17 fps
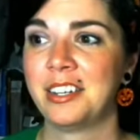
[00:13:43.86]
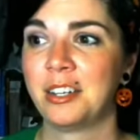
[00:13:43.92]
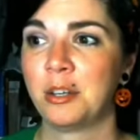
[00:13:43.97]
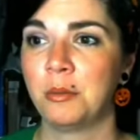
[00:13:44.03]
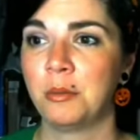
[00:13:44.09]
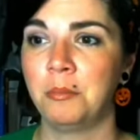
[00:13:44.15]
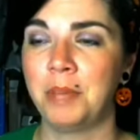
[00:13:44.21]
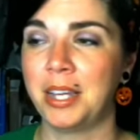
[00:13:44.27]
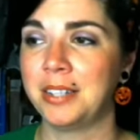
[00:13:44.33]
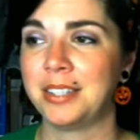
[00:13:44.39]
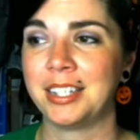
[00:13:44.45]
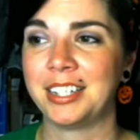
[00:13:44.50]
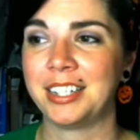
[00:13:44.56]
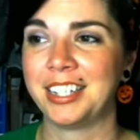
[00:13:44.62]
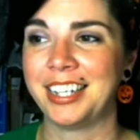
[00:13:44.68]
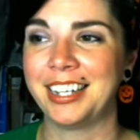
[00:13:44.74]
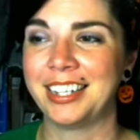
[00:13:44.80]

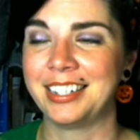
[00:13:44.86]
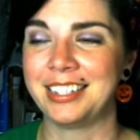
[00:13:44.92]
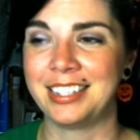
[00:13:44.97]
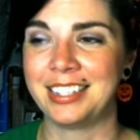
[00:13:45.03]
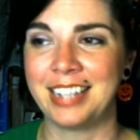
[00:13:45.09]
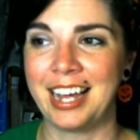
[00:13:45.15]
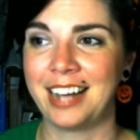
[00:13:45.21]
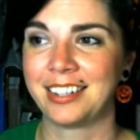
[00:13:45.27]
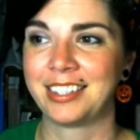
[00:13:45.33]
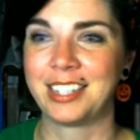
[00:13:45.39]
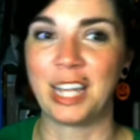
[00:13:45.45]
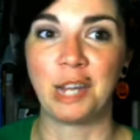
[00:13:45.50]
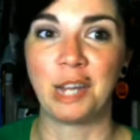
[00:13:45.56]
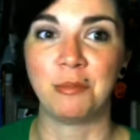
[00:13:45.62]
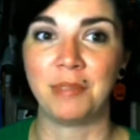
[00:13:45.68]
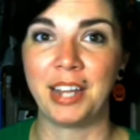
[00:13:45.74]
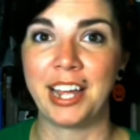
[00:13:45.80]
basically exact
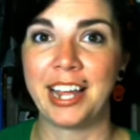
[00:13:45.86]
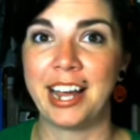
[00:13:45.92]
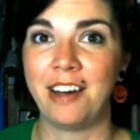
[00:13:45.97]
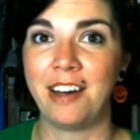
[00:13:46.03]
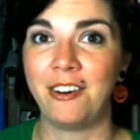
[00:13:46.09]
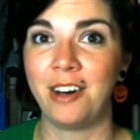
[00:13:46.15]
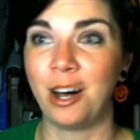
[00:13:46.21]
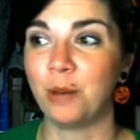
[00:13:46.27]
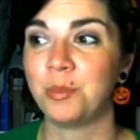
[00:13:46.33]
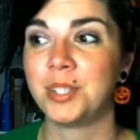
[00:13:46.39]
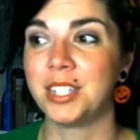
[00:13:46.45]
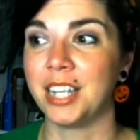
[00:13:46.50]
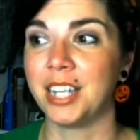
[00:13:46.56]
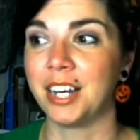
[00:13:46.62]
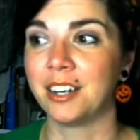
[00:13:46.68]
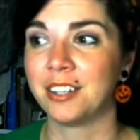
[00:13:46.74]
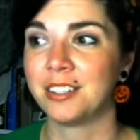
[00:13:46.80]
same layout
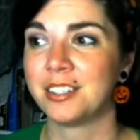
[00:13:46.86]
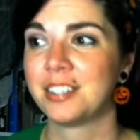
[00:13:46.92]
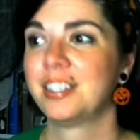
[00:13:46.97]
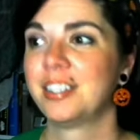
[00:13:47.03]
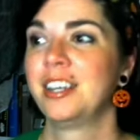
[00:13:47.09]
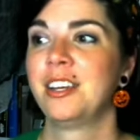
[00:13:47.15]
upstairs,